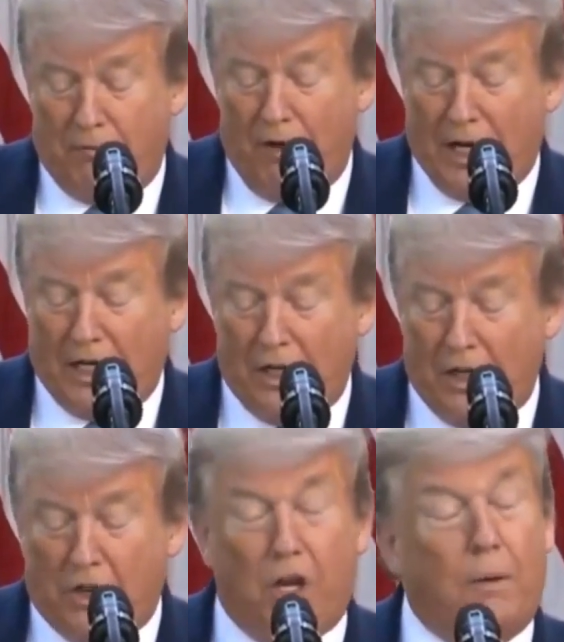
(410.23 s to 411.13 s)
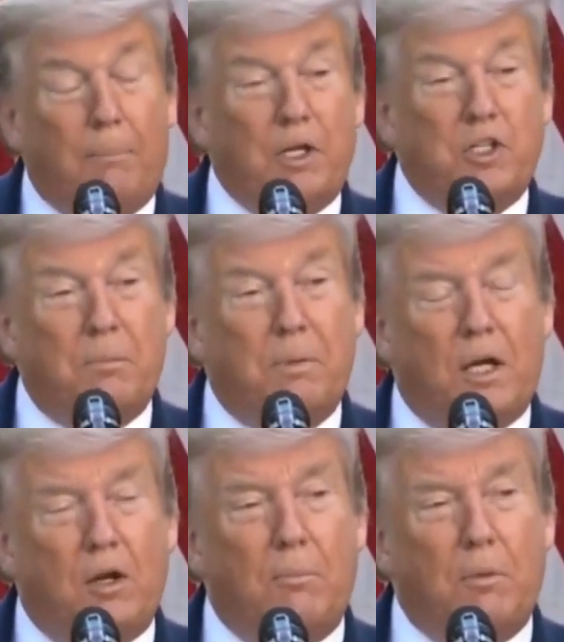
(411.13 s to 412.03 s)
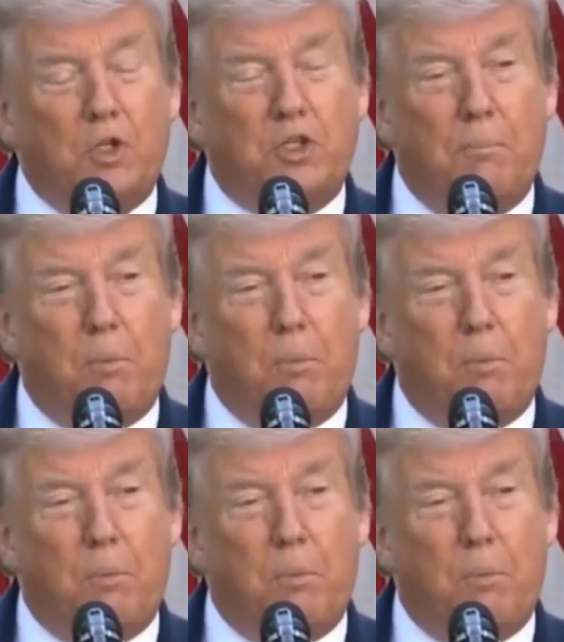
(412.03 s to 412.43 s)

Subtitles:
But frankly, the therapies to me are the most